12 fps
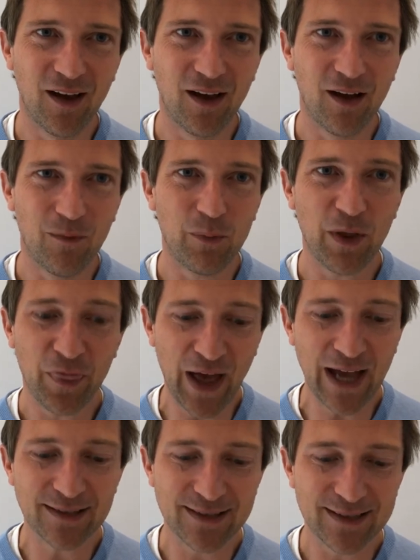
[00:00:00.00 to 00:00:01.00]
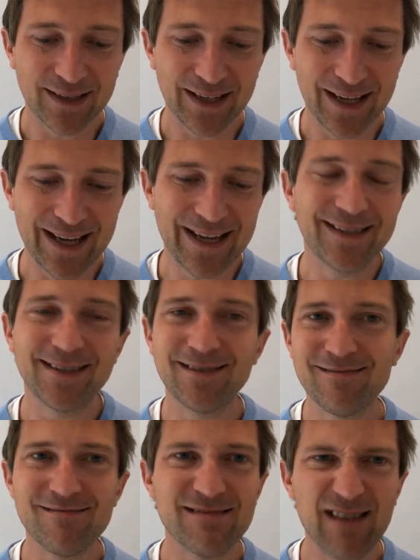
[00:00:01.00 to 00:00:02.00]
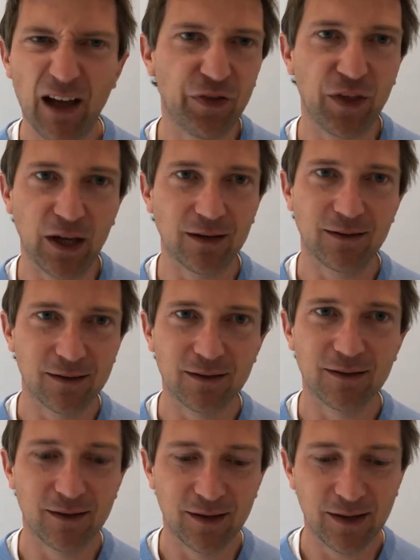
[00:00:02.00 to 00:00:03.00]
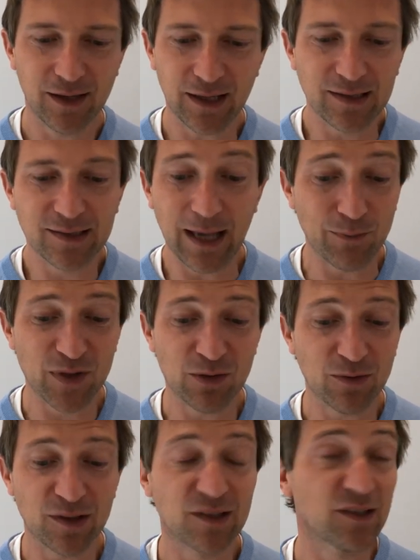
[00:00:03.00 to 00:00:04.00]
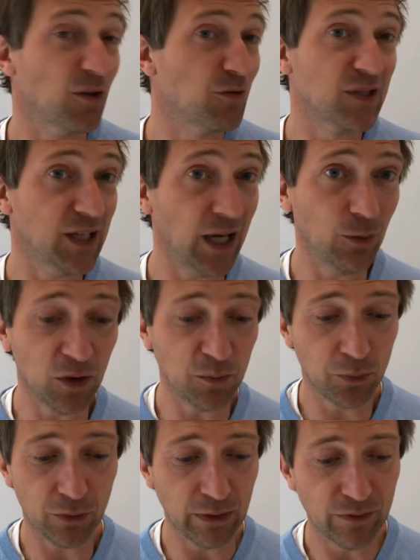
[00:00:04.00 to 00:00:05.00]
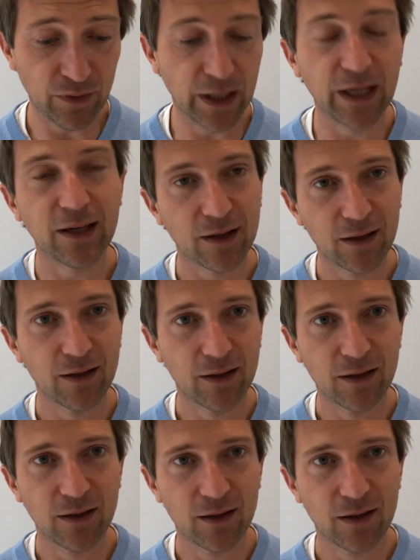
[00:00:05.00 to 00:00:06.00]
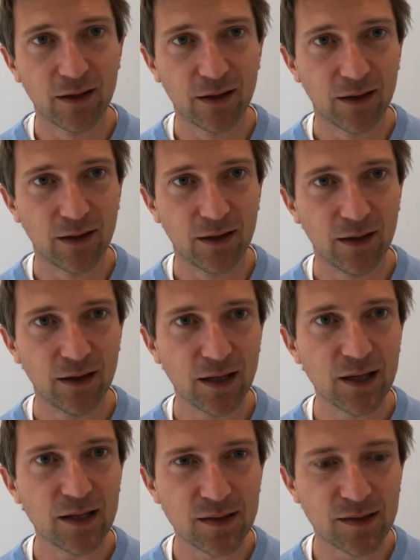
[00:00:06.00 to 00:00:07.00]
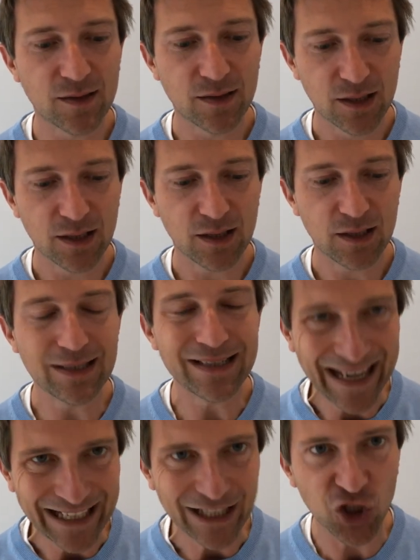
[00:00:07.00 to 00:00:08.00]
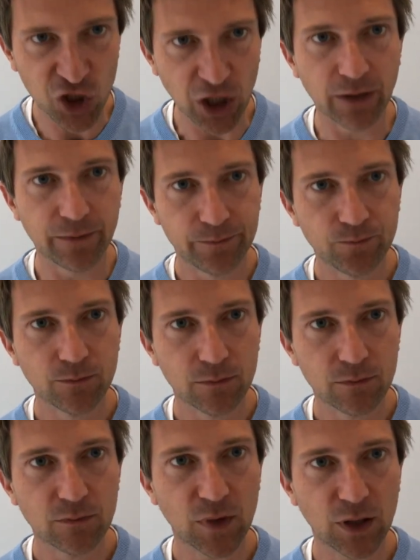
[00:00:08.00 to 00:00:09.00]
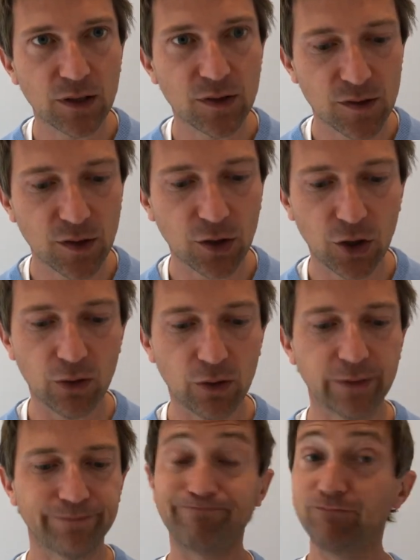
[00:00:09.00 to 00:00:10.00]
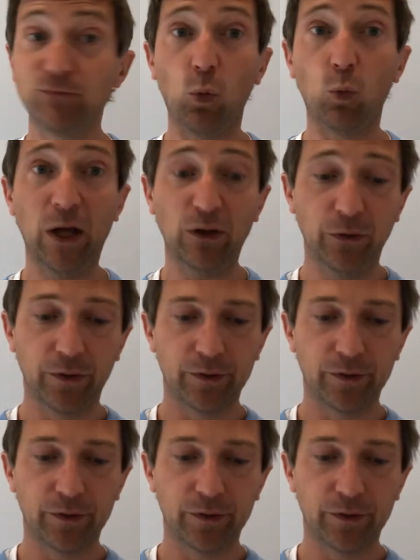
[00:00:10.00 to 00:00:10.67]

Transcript: but that is nothing except to associate with briefly. It is nature that is secure, not wealth.